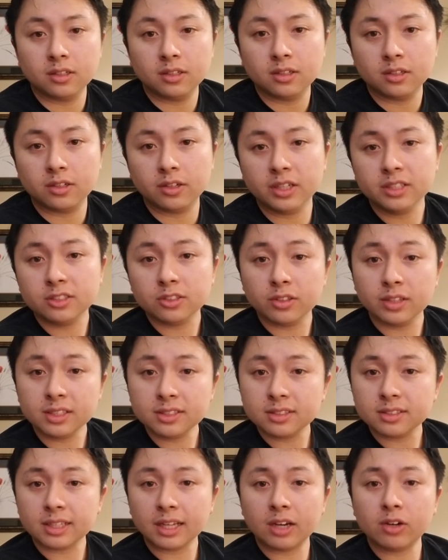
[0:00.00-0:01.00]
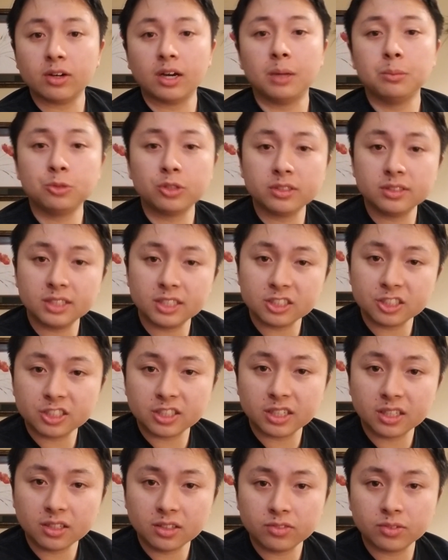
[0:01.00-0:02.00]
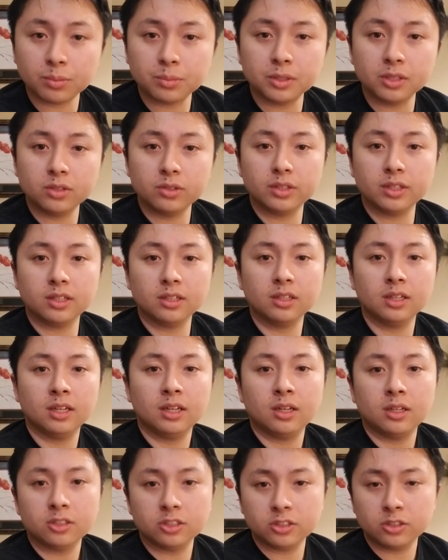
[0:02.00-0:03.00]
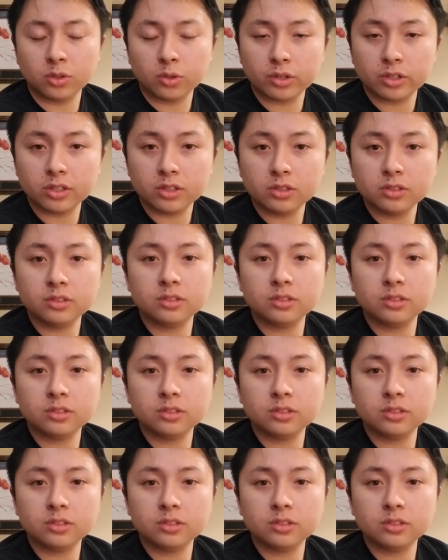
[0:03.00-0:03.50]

Alright, so this is how I'm transitioning from doing tutorials